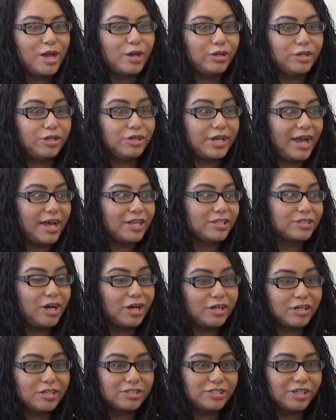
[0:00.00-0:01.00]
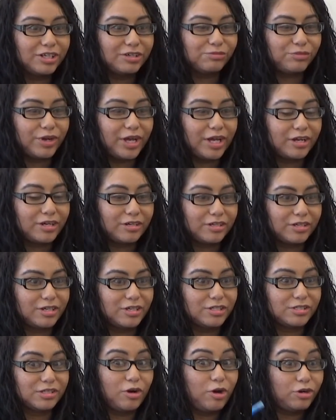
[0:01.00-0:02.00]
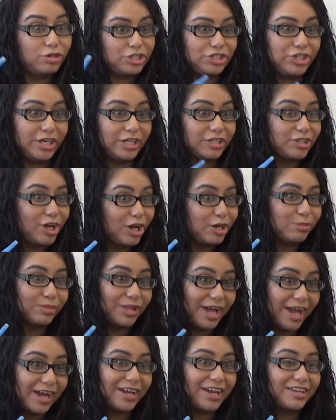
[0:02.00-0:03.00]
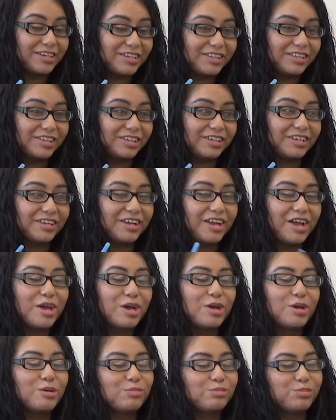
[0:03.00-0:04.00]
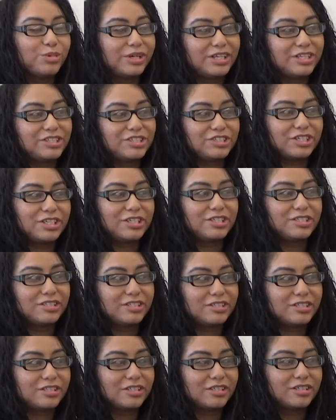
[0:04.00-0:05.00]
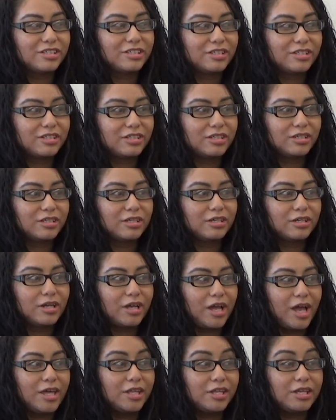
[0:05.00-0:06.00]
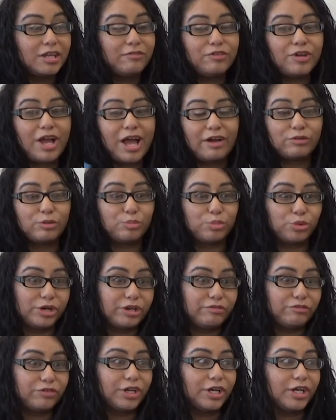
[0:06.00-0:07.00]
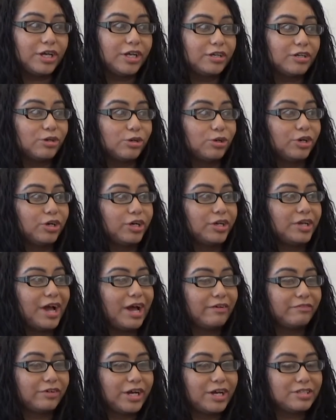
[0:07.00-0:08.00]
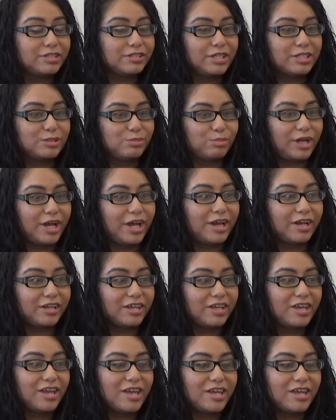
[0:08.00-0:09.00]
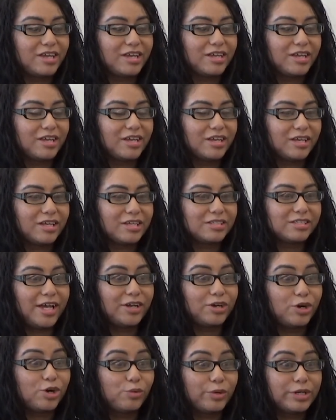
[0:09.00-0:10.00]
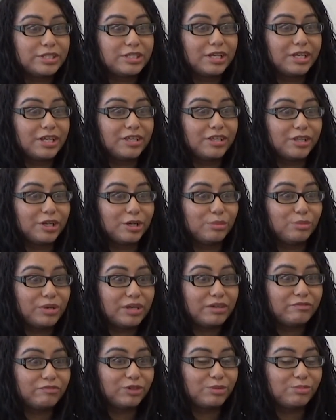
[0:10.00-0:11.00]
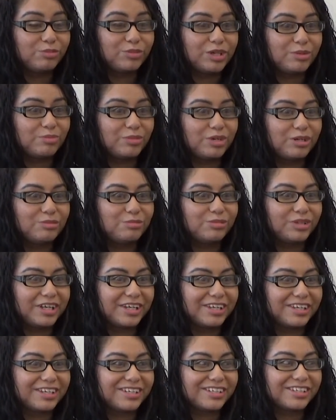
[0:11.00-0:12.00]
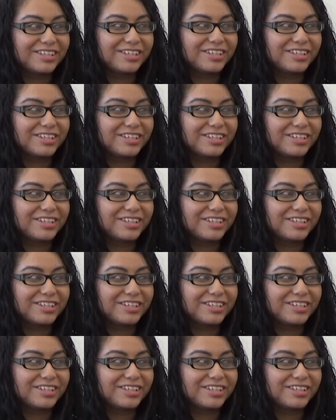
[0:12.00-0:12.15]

you can't talk a certain way, or because, she's trying to talk black kind of thing. But it's just, and then if you have a boyfriend or you have a cousin that's black, it's like, we're taking their men from them. And I'm like,